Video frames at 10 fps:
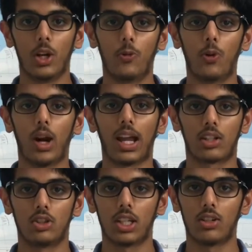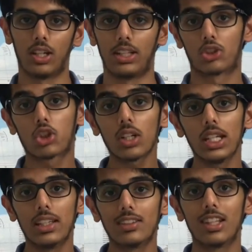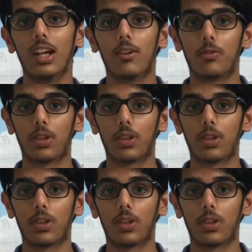Therefore, I could generate trees,